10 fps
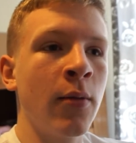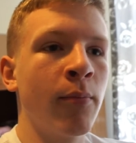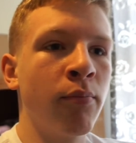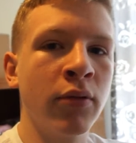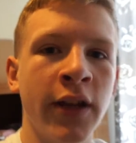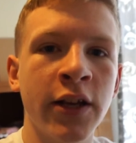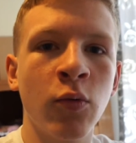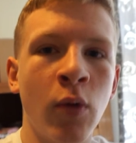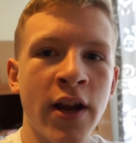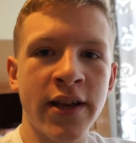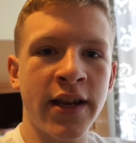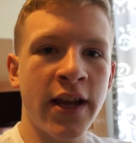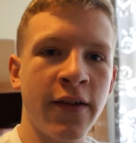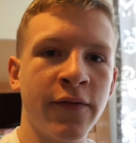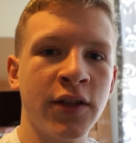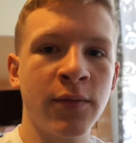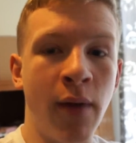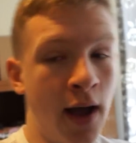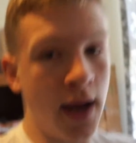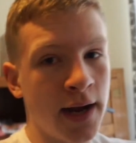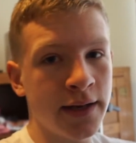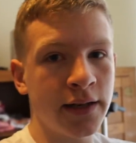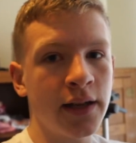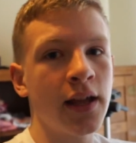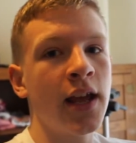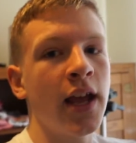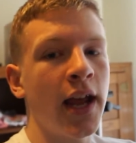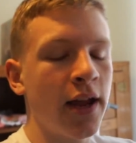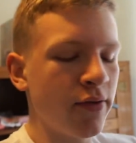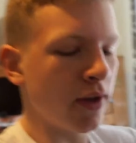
blank white canvas behind it, and